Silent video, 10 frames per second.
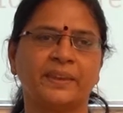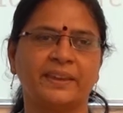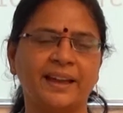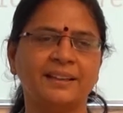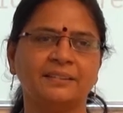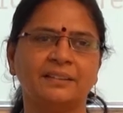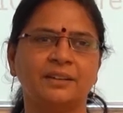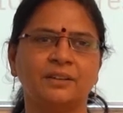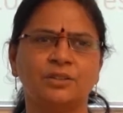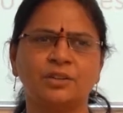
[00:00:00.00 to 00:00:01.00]

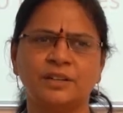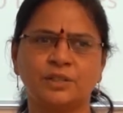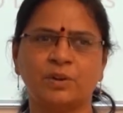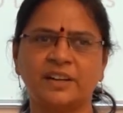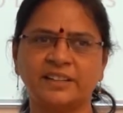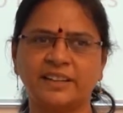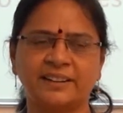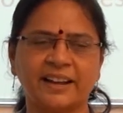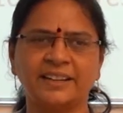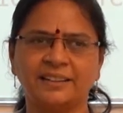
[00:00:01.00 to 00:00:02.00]
Yeah? So, it is wondering,
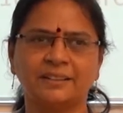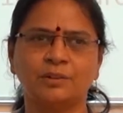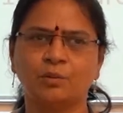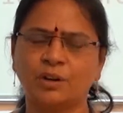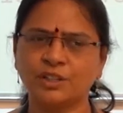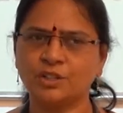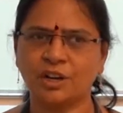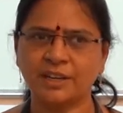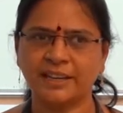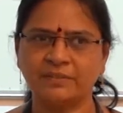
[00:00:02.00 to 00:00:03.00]
right? What is
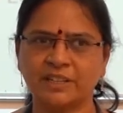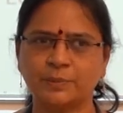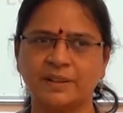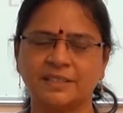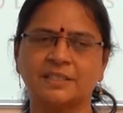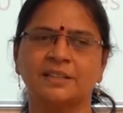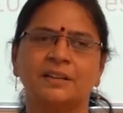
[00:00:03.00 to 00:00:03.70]
called the investments?